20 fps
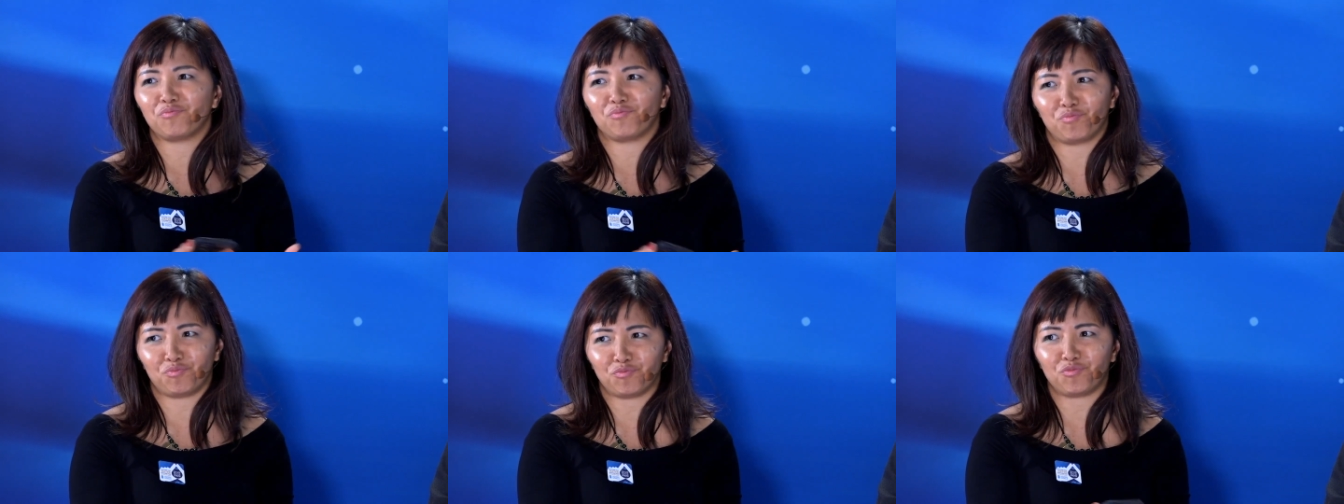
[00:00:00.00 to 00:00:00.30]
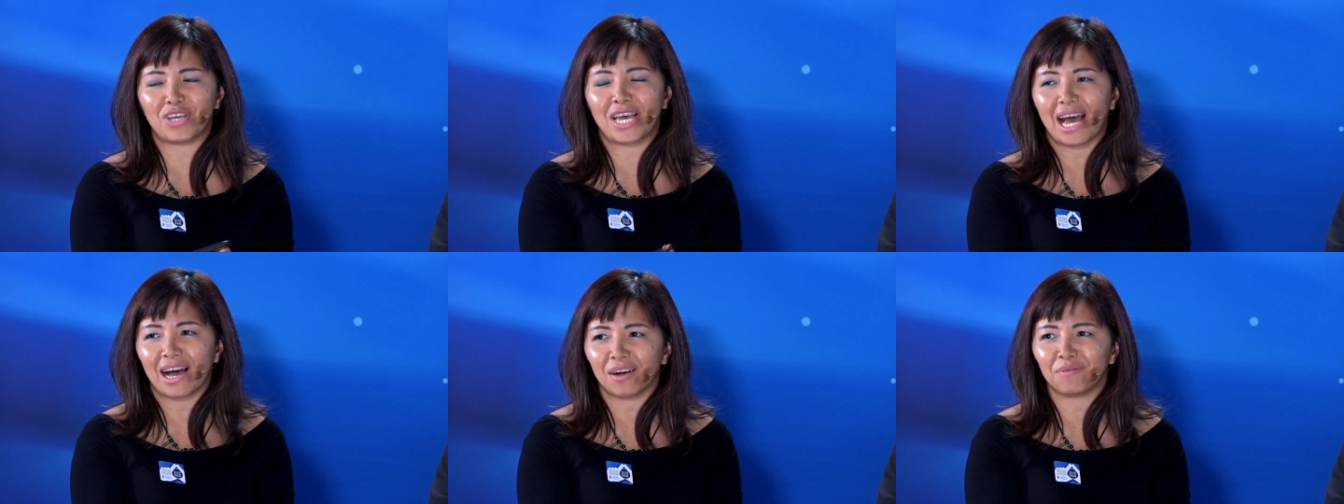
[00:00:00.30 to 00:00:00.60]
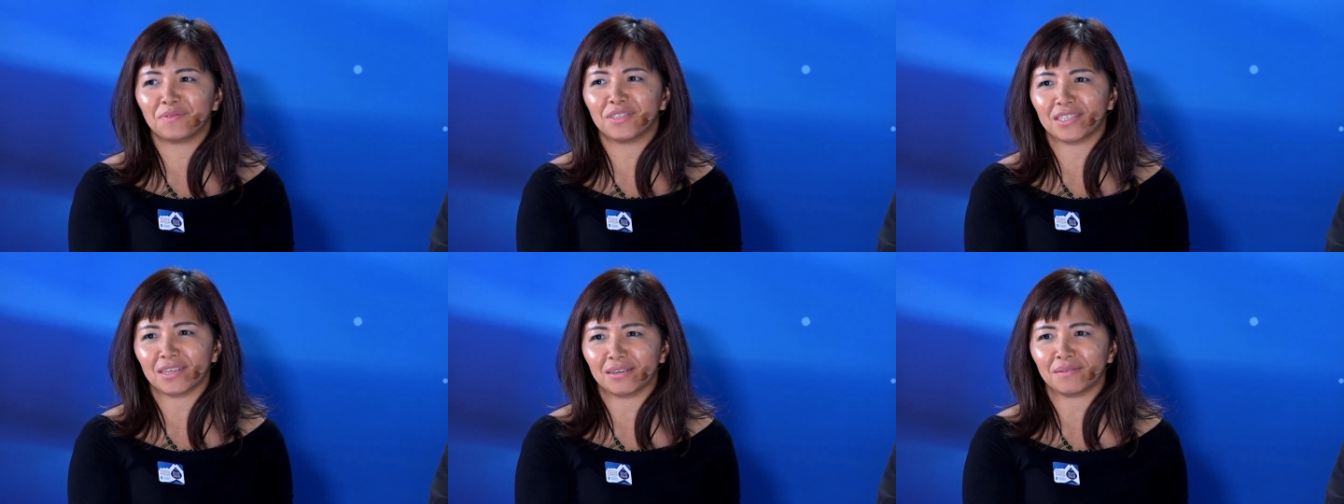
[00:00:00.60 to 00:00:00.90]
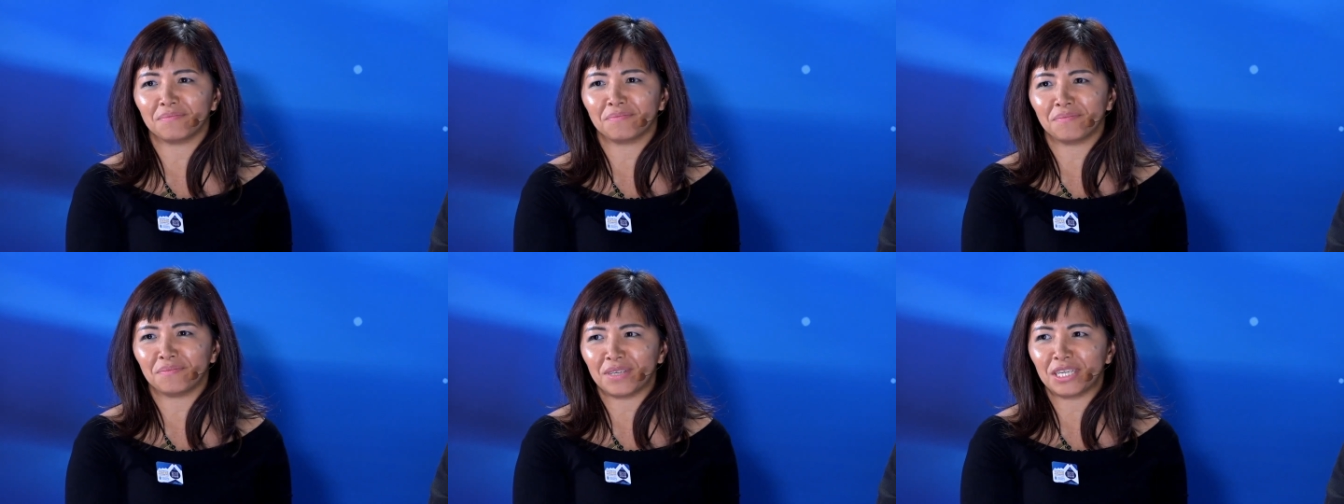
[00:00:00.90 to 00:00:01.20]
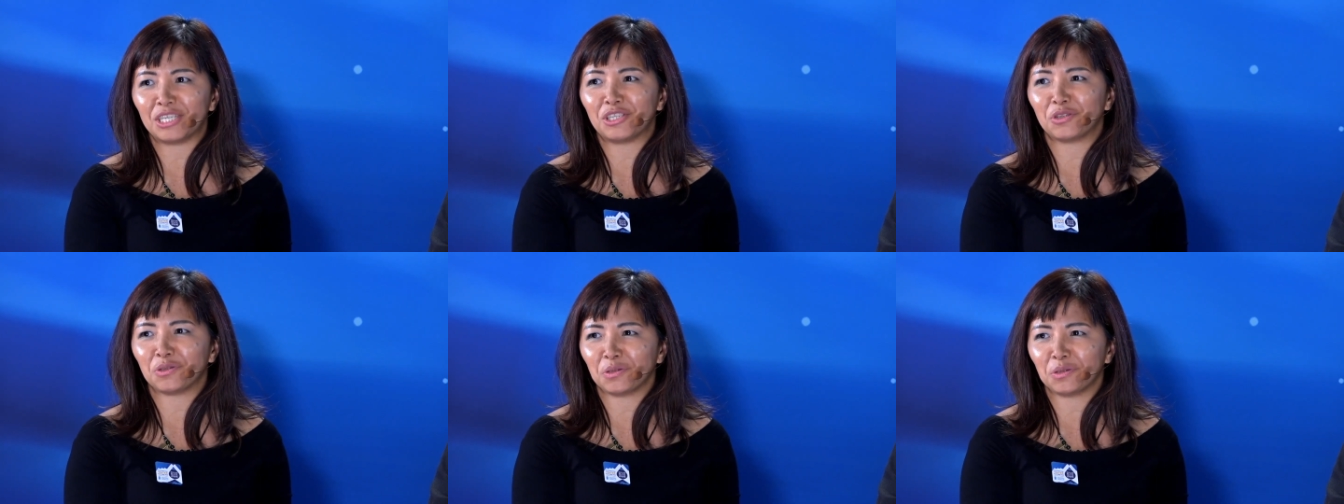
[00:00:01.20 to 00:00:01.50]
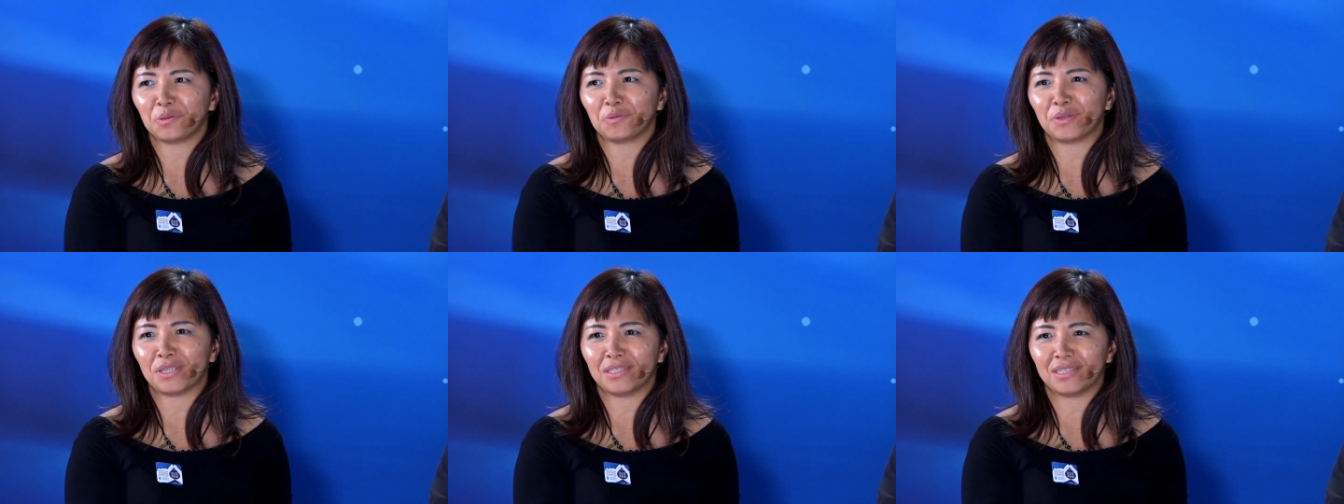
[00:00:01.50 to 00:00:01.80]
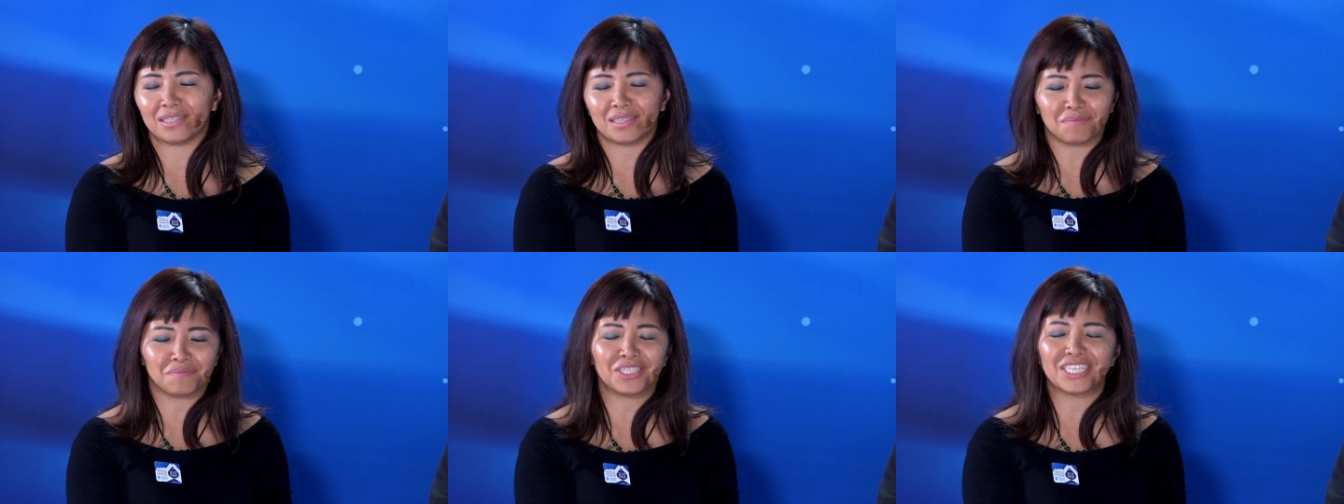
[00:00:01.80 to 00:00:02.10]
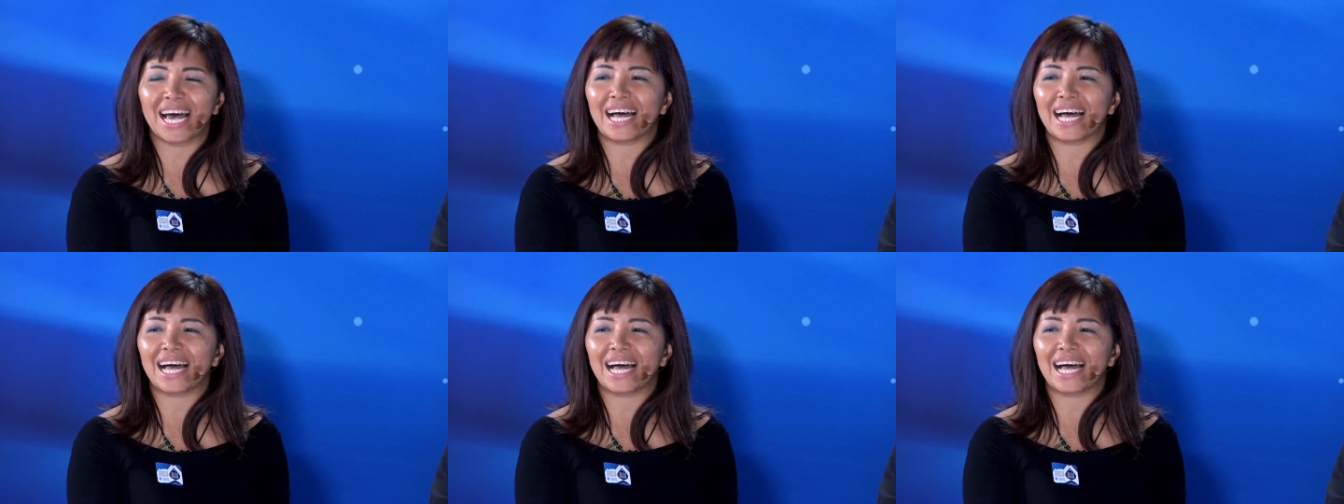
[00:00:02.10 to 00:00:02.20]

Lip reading: we have some issues with some